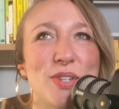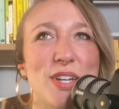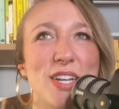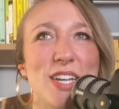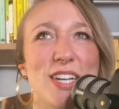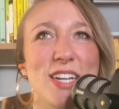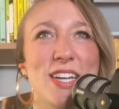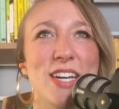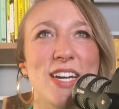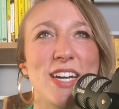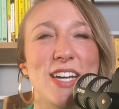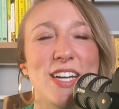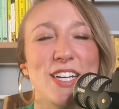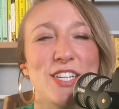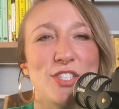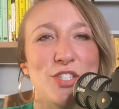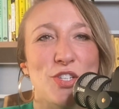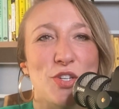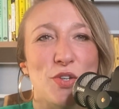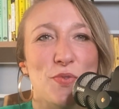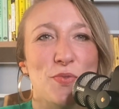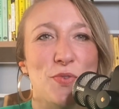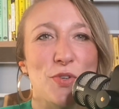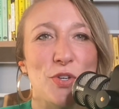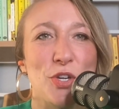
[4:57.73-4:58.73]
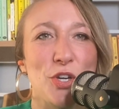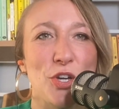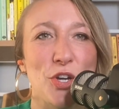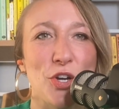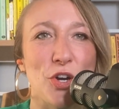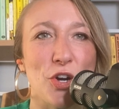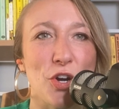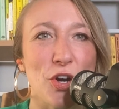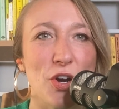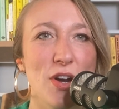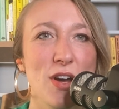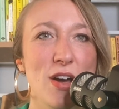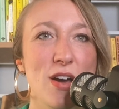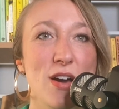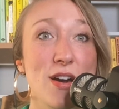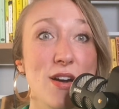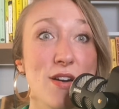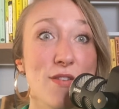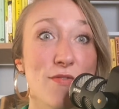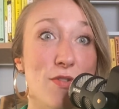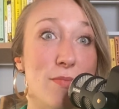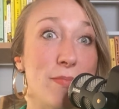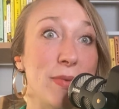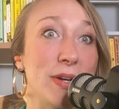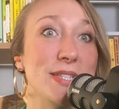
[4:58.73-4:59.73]
And so if you hear
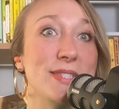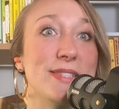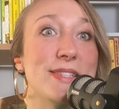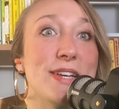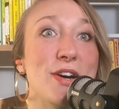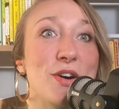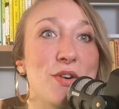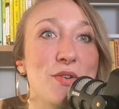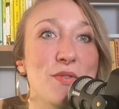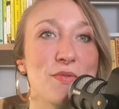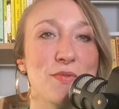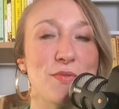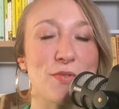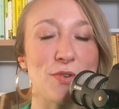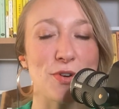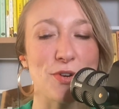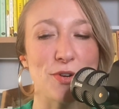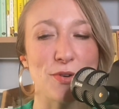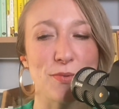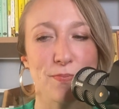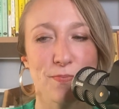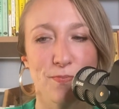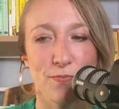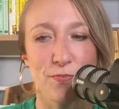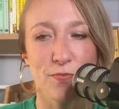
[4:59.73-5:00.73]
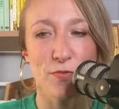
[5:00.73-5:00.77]
from myself or